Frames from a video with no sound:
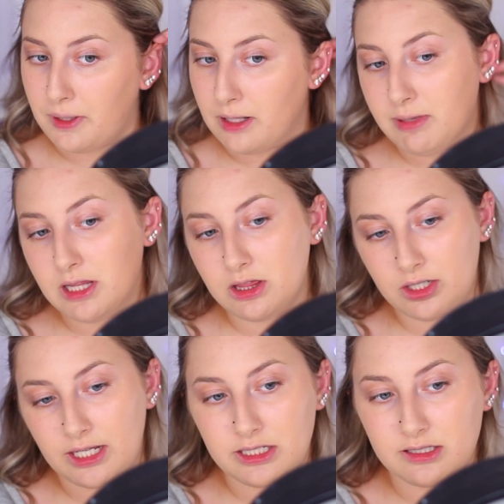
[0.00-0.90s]
but let me
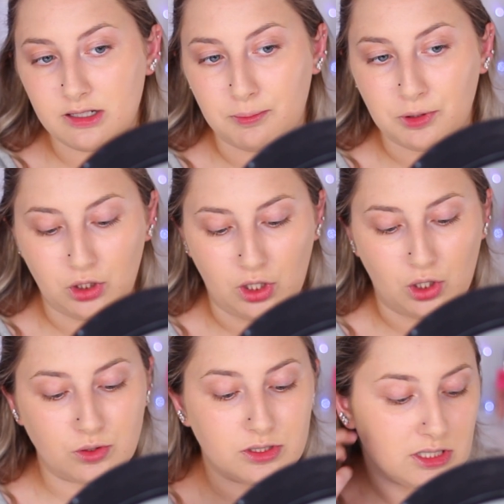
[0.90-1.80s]
look at this up
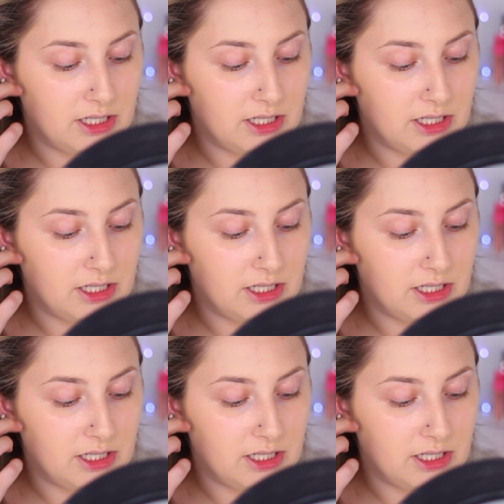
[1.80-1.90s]
close